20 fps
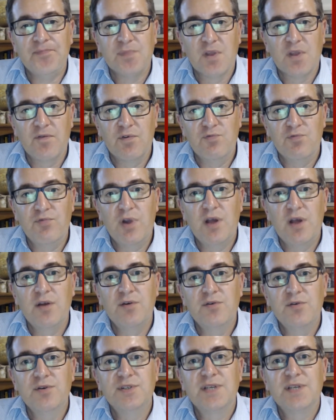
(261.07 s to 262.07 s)
the
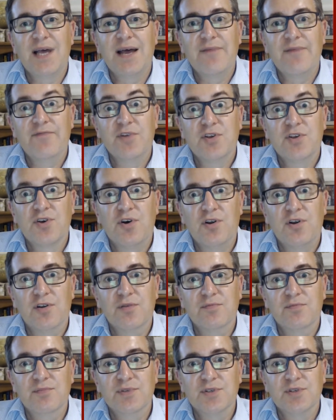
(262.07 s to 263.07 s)
rows and the
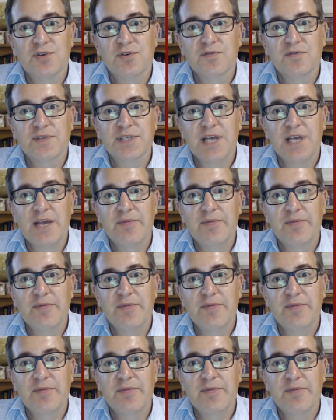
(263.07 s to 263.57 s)
columns all the same.